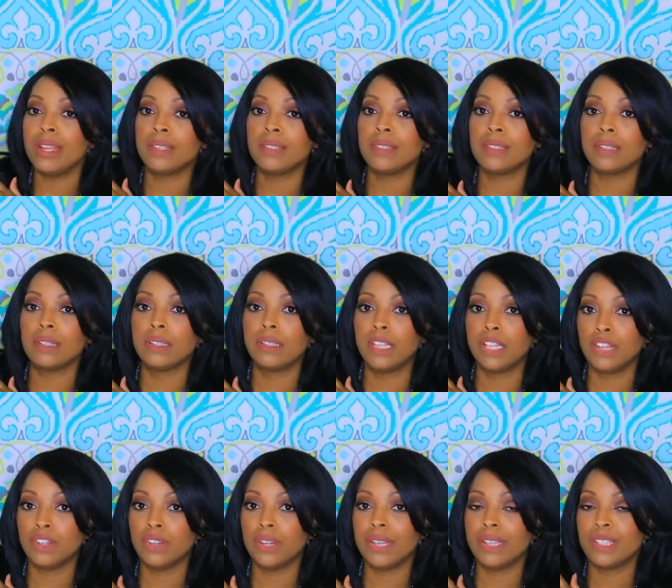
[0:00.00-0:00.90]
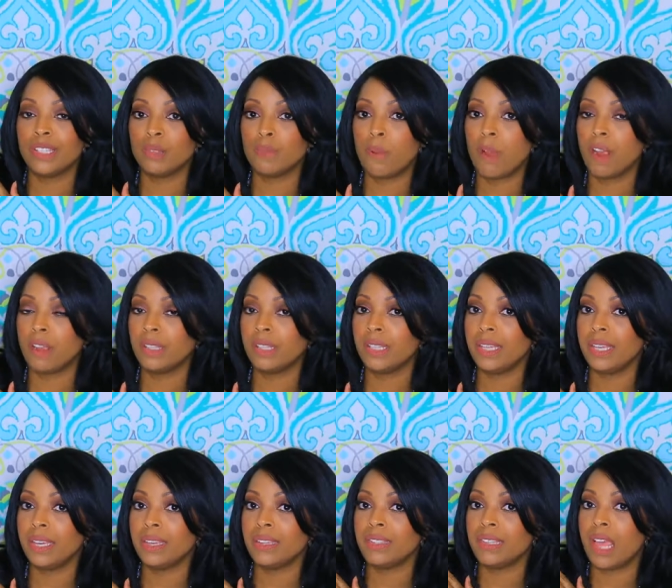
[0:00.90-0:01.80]
as glittery and
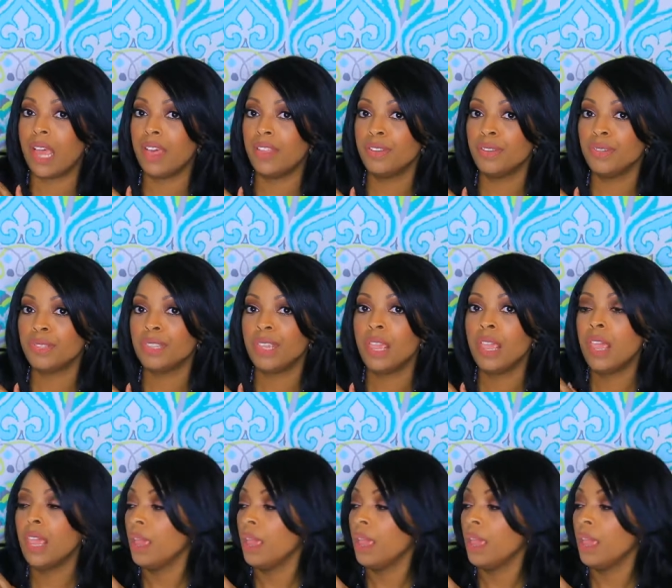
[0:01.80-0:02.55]
sparkly as others,